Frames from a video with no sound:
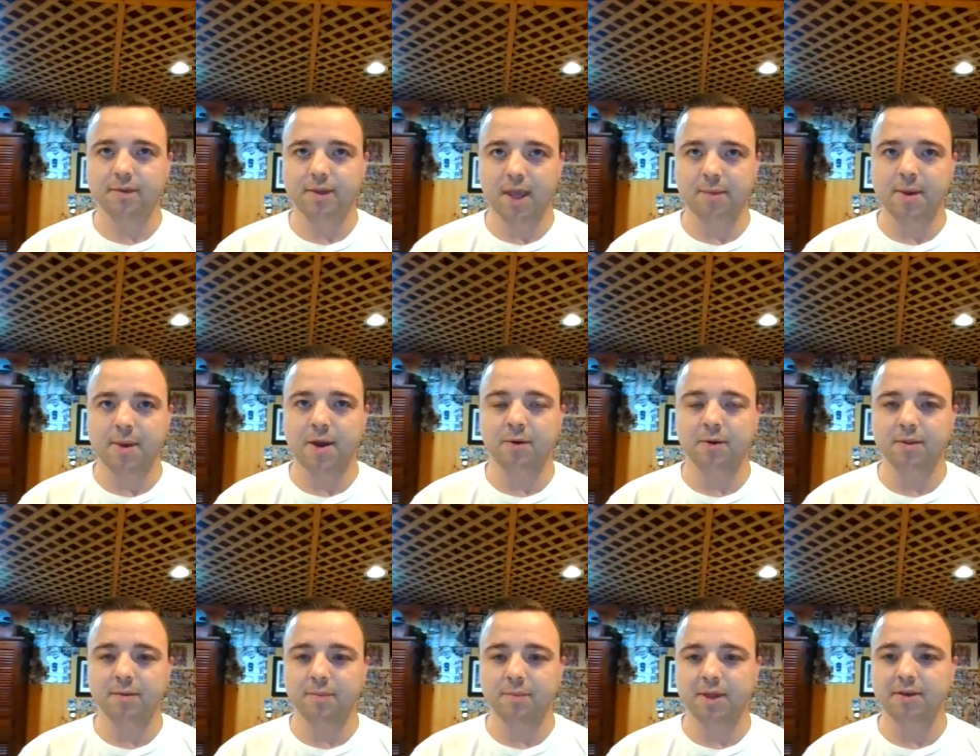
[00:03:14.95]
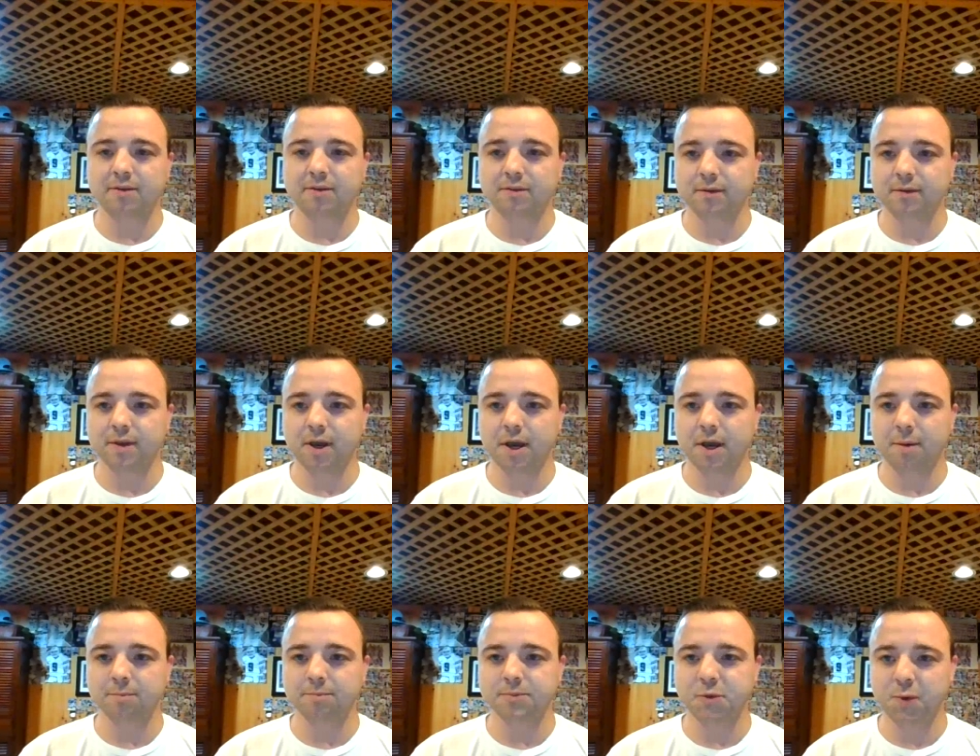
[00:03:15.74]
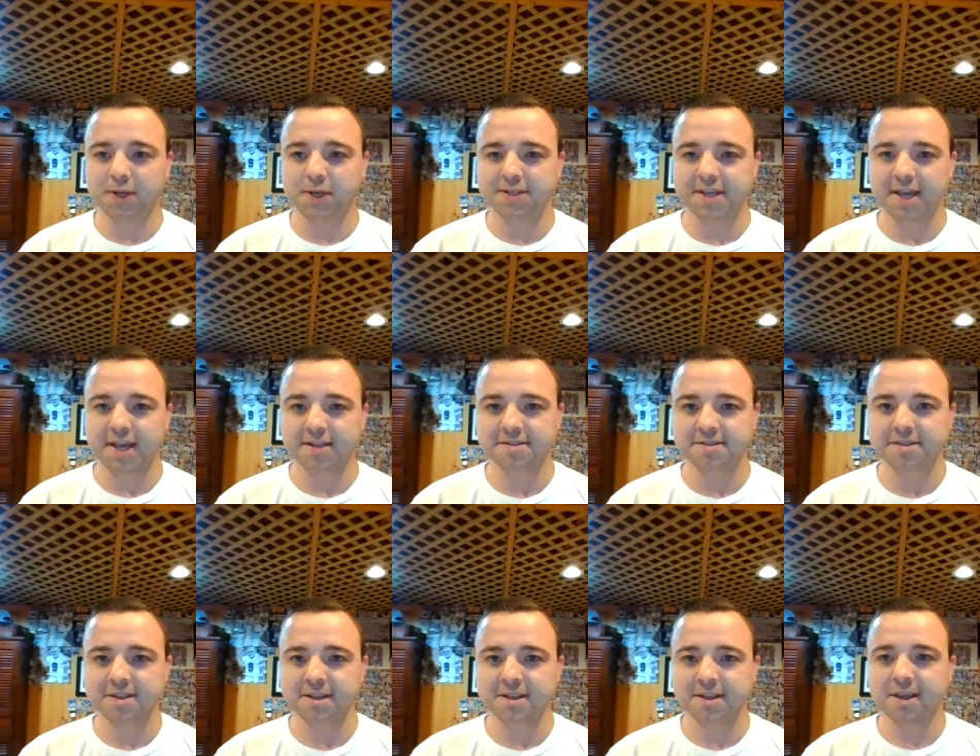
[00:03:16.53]
came out in the mid um,
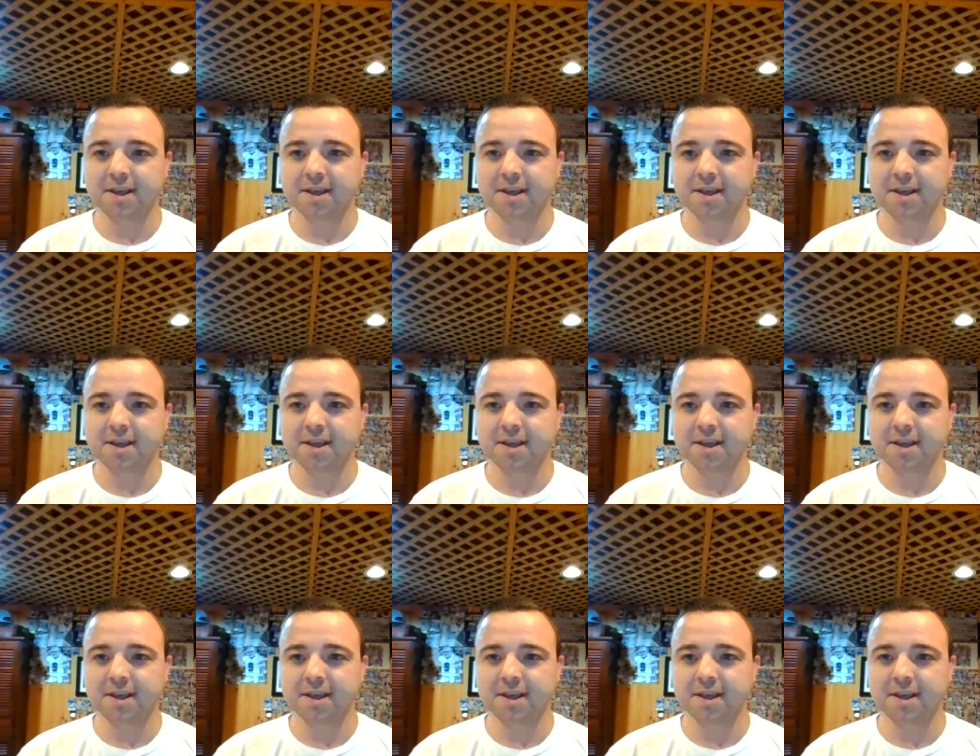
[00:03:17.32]
2010s